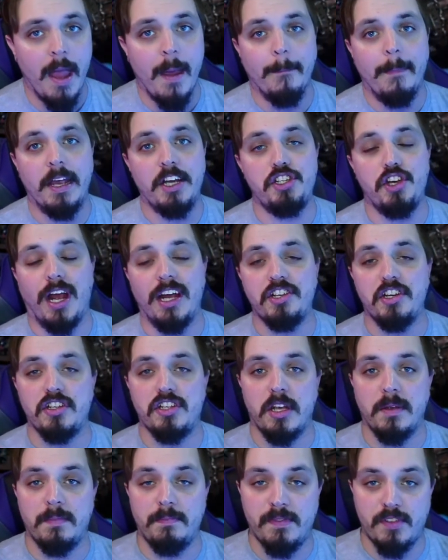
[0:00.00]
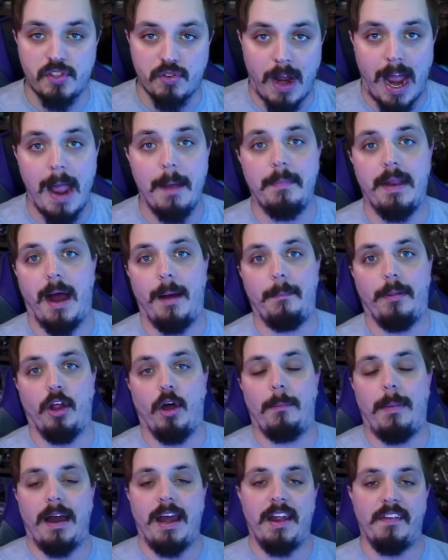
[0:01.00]
make sure you guys are subscribed down below
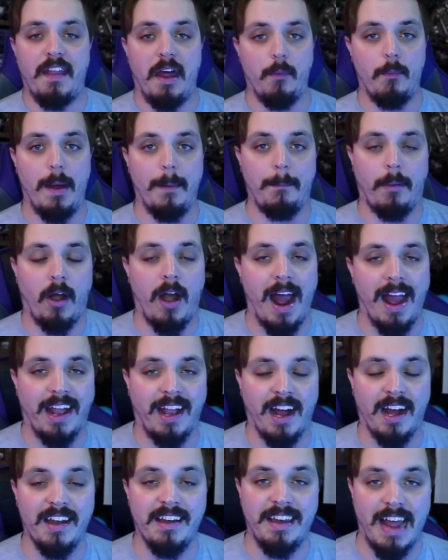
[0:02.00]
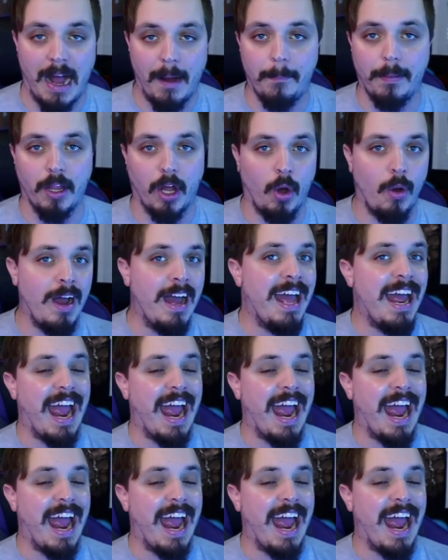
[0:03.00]
by hitting that red bar icon down below,